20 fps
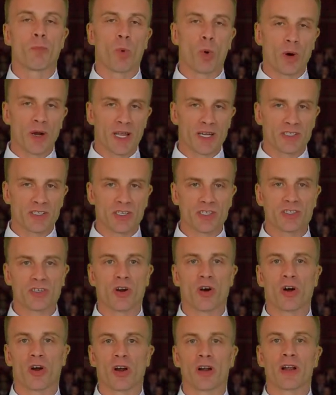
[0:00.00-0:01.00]

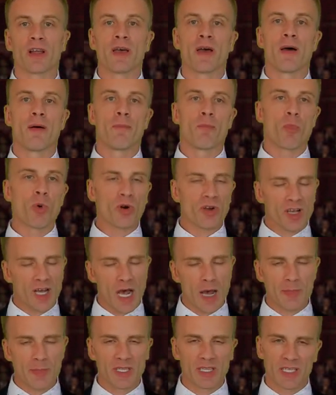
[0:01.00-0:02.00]
mortgages are more
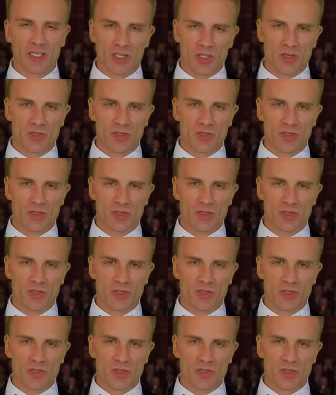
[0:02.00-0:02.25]
commonly